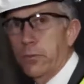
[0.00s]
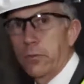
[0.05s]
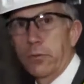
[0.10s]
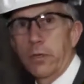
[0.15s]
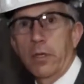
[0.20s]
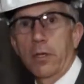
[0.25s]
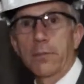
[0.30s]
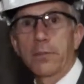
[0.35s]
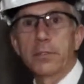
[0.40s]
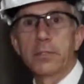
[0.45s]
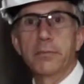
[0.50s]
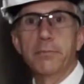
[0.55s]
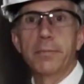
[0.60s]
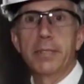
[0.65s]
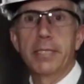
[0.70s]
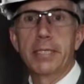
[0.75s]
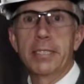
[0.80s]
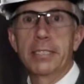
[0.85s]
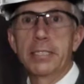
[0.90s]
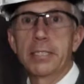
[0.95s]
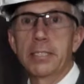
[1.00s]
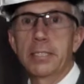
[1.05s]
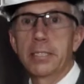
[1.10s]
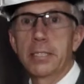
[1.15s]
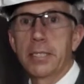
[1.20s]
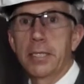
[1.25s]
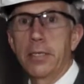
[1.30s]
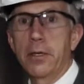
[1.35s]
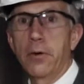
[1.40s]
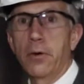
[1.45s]
who are coming to meetings at
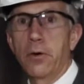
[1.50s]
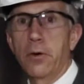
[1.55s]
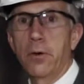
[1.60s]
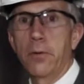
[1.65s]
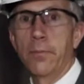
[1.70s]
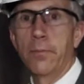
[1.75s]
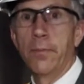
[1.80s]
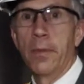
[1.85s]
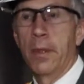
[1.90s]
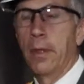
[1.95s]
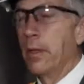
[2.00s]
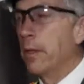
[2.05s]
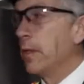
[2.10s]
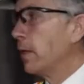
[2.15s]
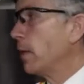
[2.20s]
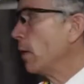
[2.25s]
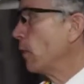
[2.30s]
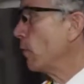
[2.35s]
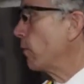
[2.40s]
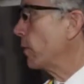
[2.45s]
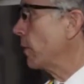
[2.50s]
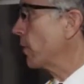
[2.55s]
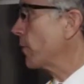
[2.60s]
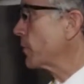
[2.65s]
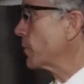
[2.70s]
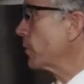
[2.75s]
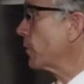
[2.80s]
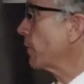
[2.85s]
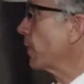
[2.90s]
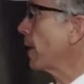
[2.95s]
City Hall. We
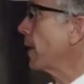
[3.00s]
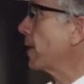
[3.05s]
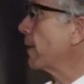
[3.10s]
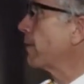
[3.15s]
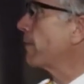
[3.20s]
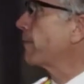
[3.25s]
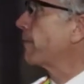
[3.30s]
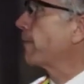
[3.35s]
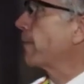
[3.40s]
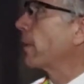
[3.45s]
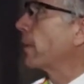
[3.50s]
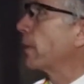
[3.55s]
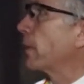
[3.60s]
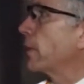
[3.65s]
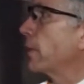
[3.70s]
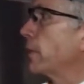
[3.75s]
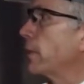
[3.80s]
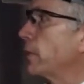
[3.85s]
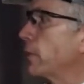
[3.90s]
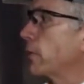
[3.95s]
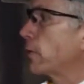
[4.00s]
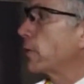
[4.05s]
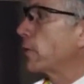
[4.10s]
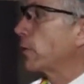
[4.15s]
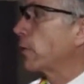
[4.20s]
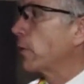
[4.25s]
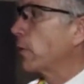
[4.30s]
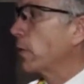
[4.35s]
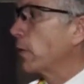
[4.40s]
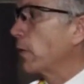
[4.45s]
also have
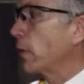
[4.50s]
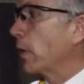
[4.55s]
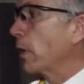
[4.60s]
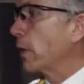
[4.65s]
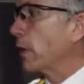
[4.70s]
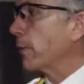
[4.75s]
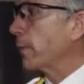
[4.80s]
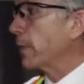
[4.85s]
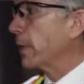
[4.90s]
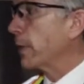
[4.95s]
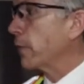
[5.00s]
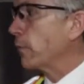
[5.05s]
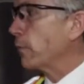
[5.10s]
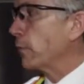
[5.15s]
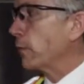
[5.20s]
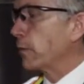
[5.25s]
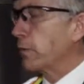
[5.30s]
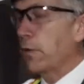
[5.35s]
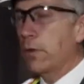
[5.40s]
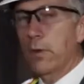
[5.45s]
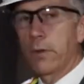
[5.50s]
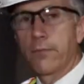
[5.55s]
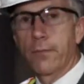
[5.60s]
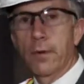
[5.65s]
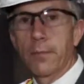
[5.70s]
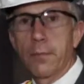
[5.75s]
here, with all of our